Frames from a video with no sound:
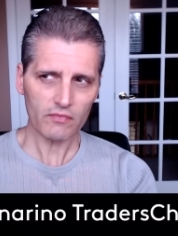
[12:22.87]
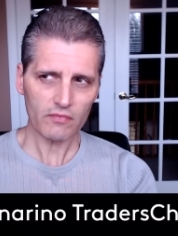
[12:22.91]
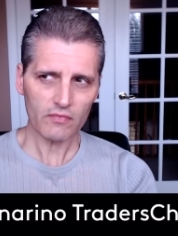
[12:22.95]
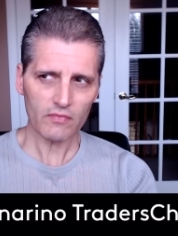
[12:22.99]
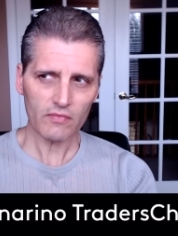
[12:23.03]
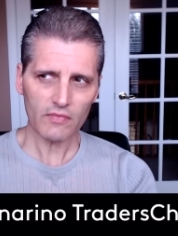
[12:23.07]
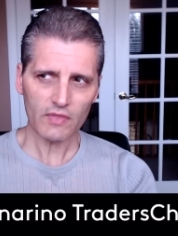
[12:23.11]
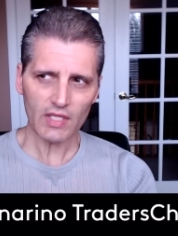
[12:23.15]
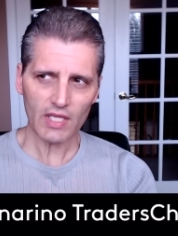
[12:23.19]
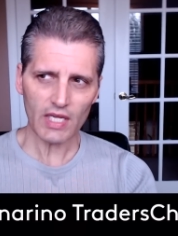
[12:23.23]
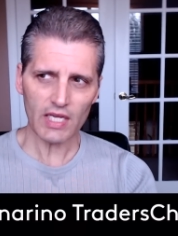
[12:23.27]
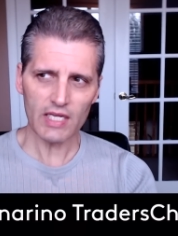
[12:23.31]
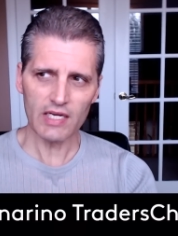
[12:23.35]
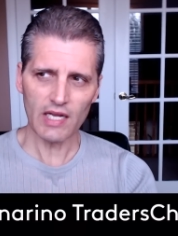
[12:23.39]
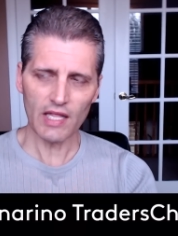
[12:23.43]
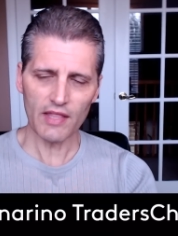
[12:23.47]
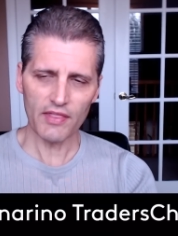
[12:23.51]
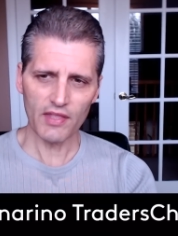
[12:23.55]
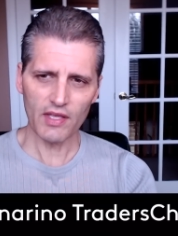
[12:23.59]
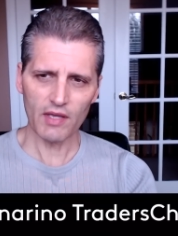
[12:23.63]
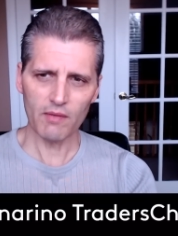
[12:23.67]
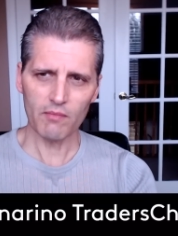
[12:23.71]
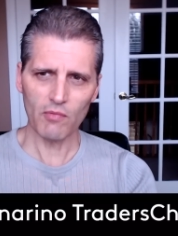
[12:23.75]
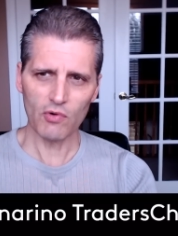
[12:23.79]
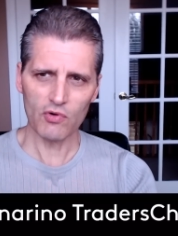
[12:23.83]
and I
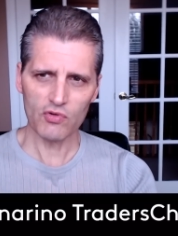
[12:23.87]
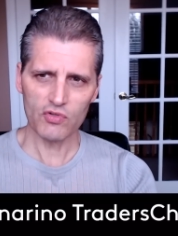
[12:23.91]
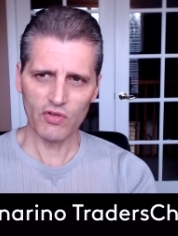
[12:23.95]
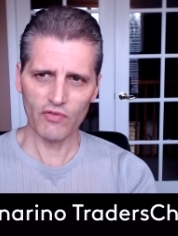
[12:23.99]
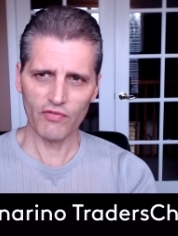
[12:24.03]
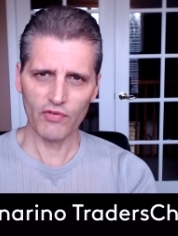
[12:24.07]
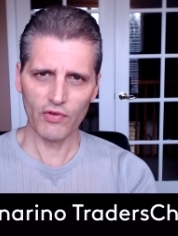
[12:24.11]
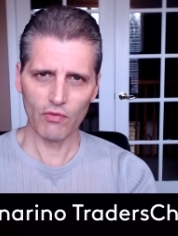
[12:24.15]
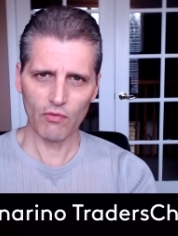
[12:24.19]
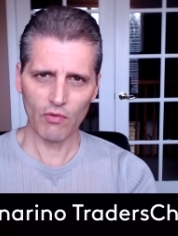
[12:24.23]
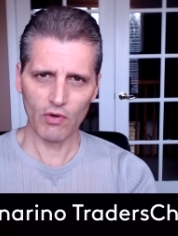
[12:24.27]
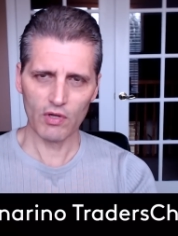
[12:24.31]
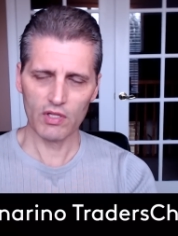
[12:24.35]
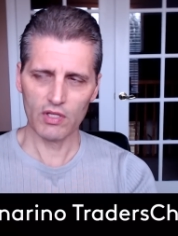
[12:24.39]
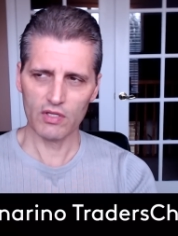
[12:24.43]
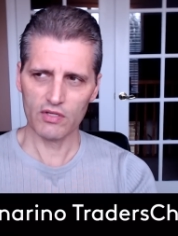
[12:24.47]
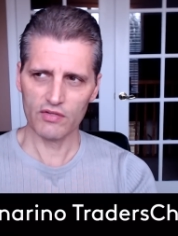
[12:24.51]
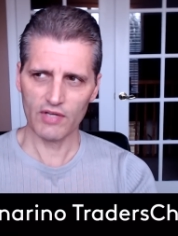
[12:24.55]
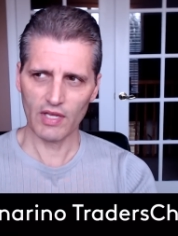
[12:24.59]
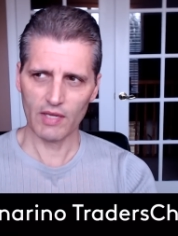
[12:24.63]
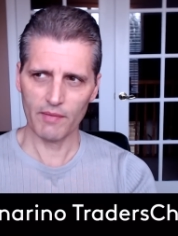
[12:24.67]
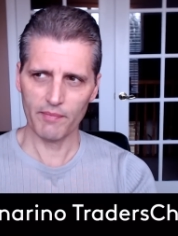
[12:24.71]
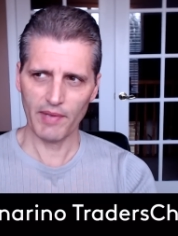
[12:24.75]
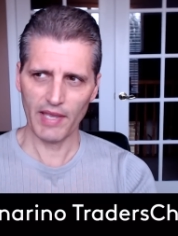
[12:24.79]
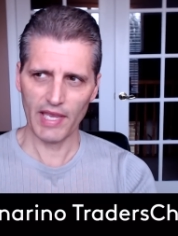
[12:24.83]
think most of you are on the
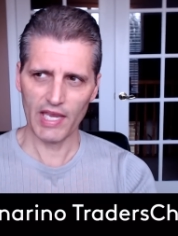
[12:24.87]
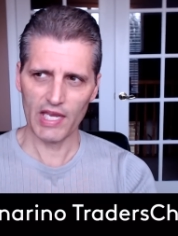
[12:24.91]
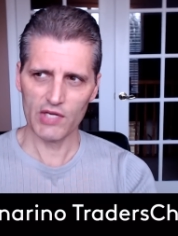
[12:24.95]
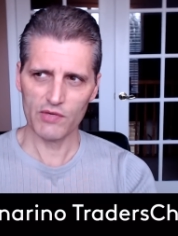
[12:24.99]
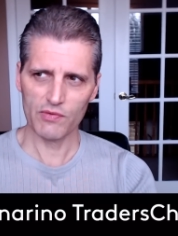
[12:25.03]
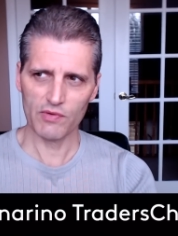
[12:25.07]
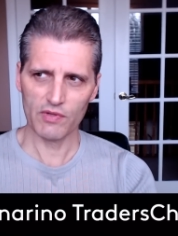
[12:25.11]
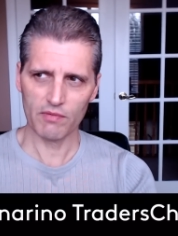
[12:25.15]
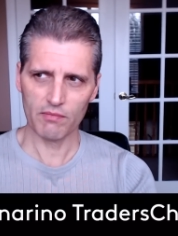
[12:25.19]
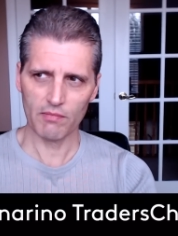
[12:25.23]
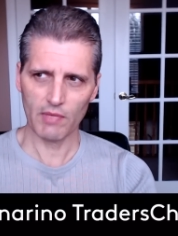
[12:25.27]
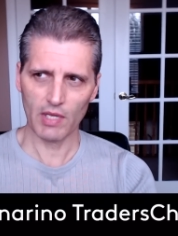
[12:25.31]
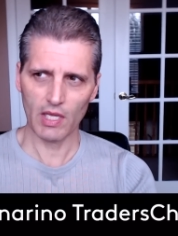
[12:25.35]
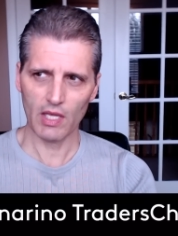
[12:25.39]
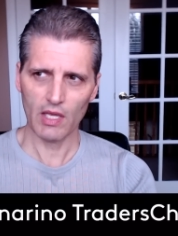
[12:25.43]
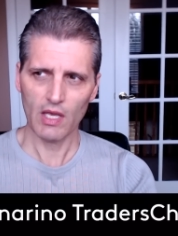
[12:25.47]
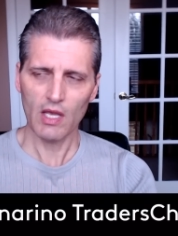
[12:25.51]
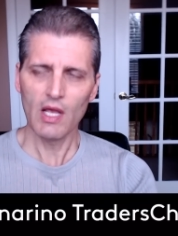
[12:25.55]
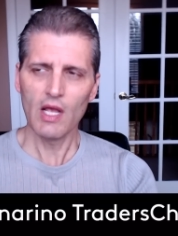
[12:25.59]
same page with me,